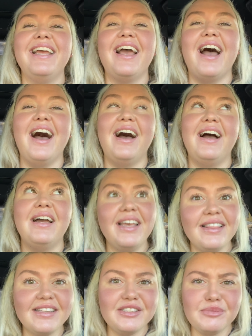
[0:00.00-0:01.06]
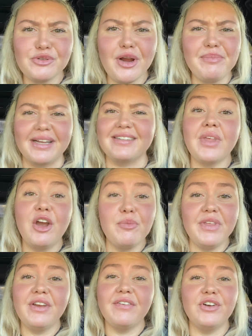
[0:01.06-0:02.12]
hit that subscribe button. I hope
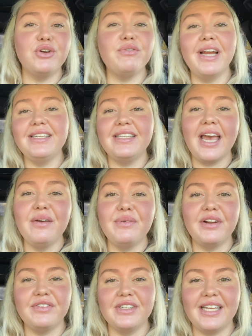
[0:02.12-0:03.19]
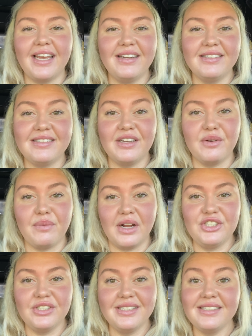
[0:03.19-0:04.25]
that you have a great day, whatever day it is that you're
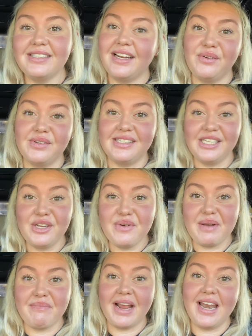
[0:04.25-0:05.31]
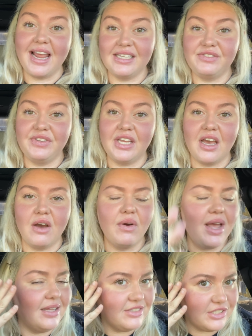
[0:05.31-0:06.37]
watching this, and I will see you in my next video,
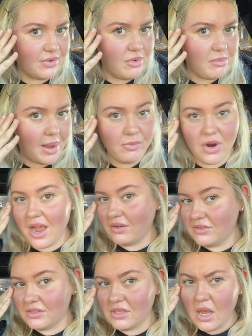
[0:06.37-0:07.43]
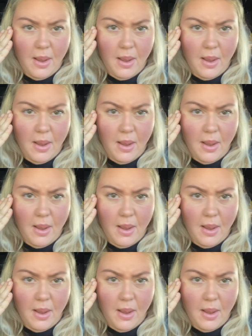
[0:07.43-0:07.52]
and so will my brows.